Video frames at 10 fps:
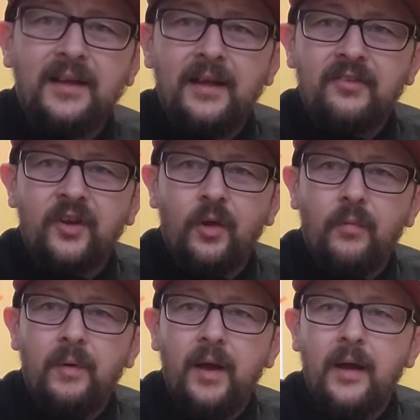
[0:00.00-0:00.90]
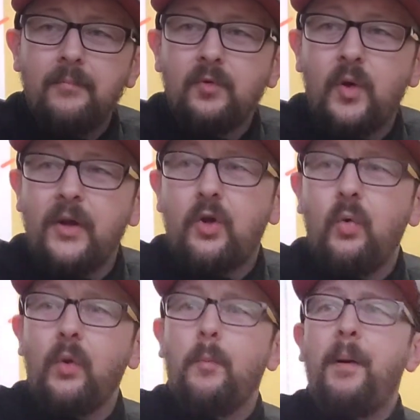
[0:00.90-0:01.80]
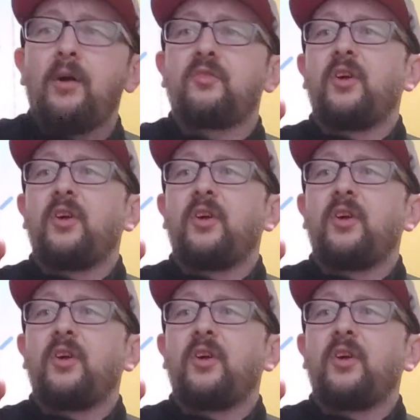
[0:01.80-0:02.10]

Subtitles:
So quite cool little box